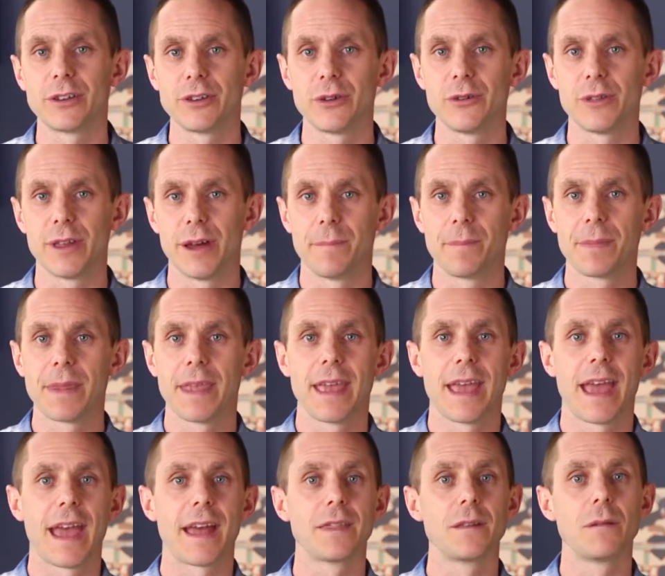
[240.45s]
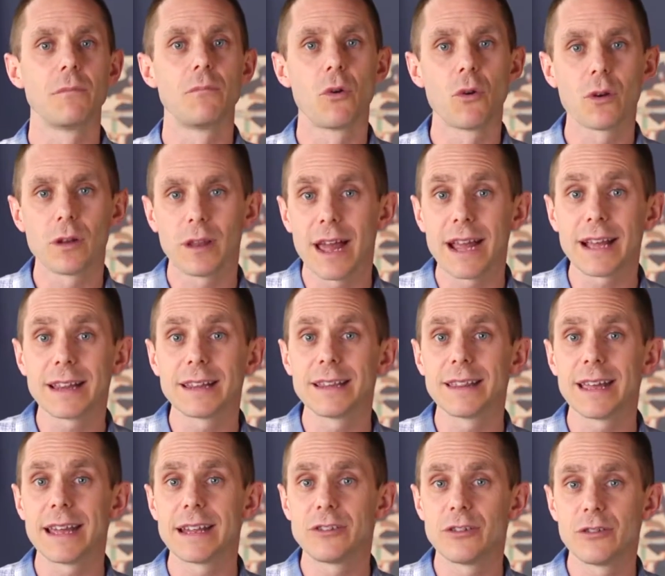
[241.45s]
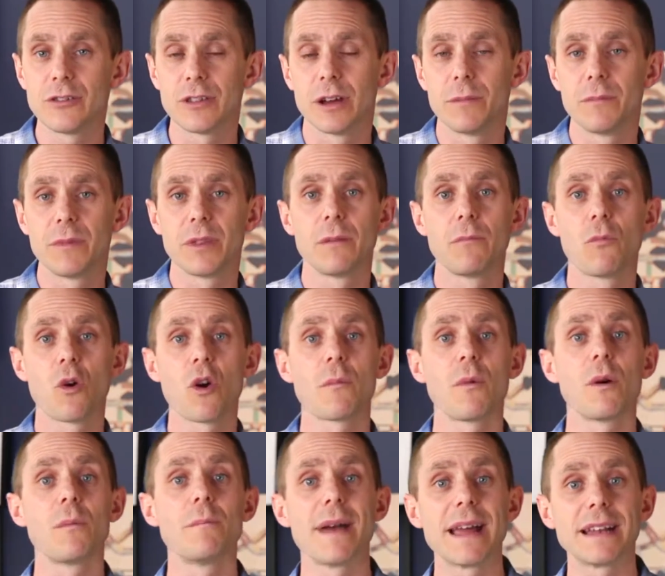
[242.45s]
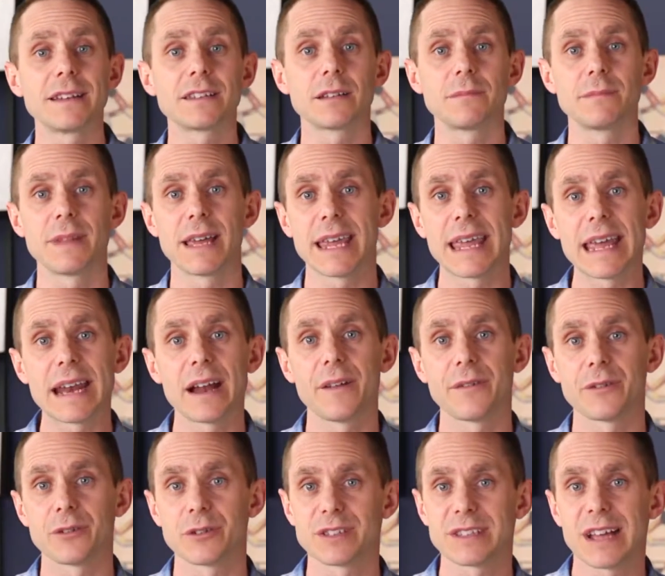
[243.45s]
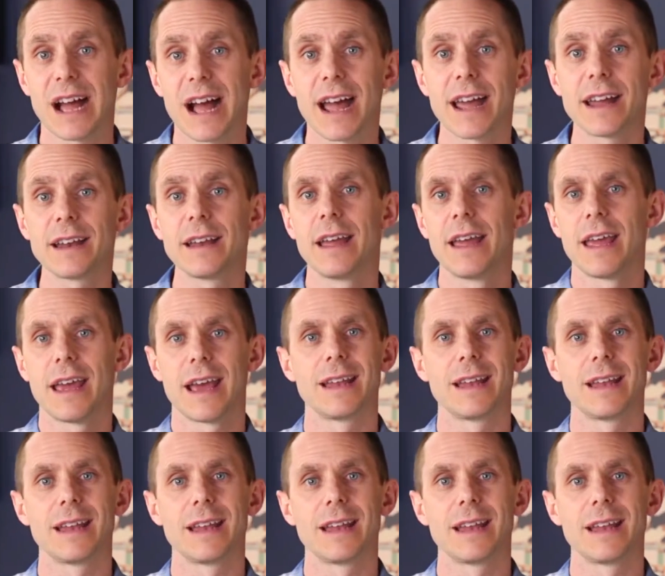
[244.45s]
to do them. And the more likely they do them, the more momentum they get on their side,